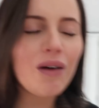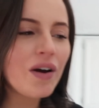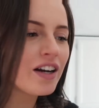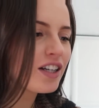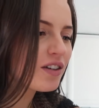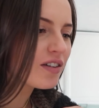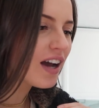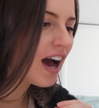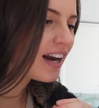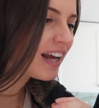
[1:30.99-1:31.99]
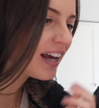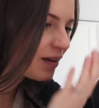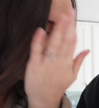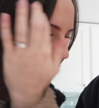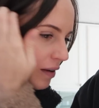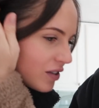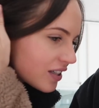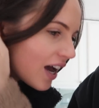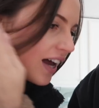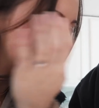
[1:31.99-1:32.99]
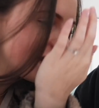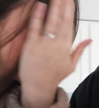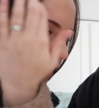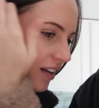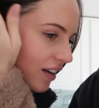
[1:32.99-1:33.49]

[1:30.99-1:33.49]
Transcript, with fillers: Why don't you cut it? Baby, I'll just cut it.